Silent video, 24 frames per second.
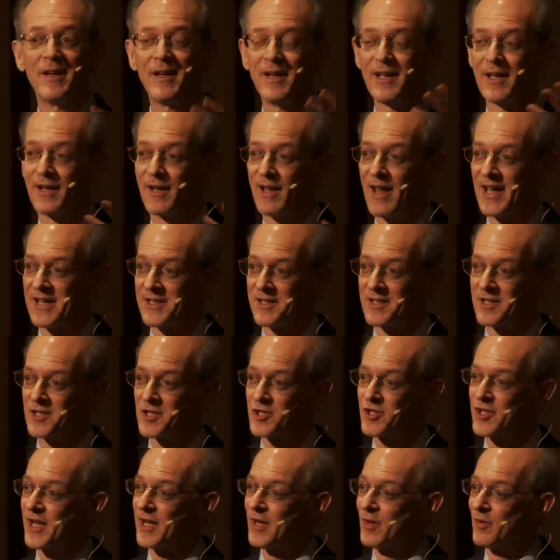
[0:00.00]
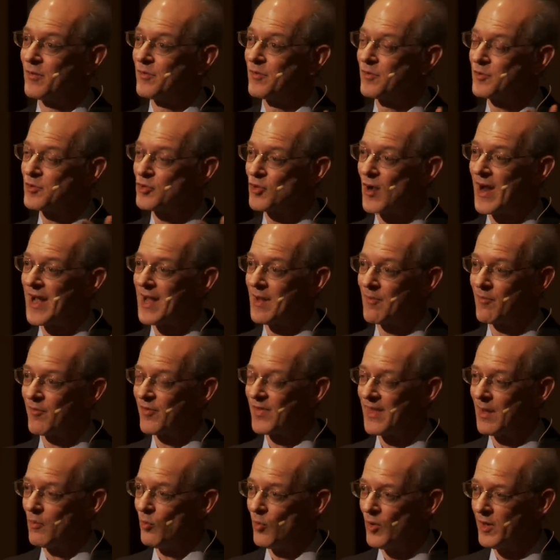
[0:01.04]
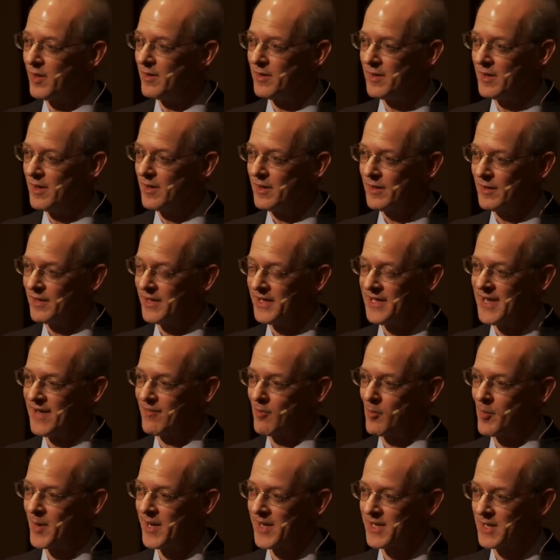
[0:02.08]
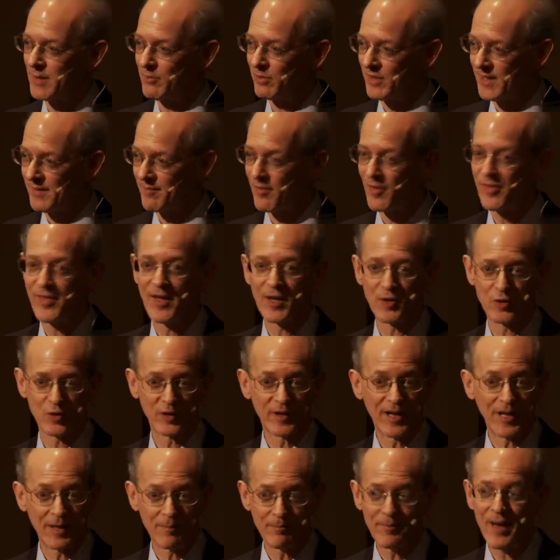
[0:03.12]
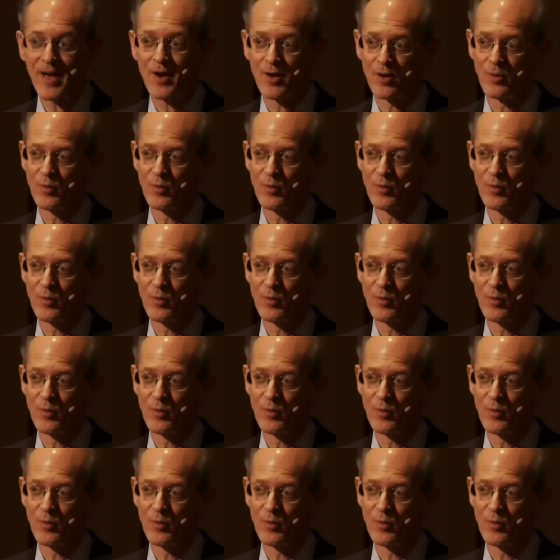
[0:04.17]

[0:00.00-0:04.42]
enlightened state of triumph that would lead everybody to believe that things were getting better,